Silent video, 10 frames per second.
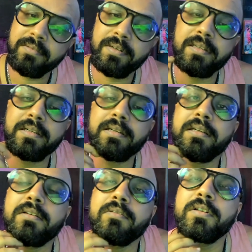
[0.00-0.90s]
where the
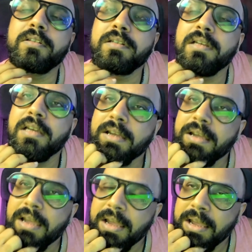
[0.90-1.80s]
clinic was,
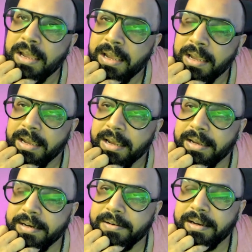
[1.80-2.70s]

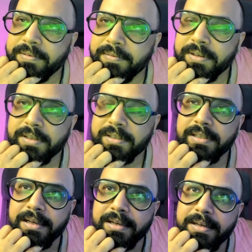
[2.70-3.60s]
and we rushed
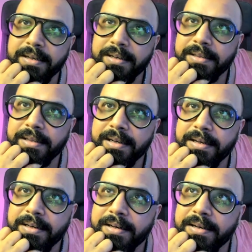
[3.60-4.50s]
there, and there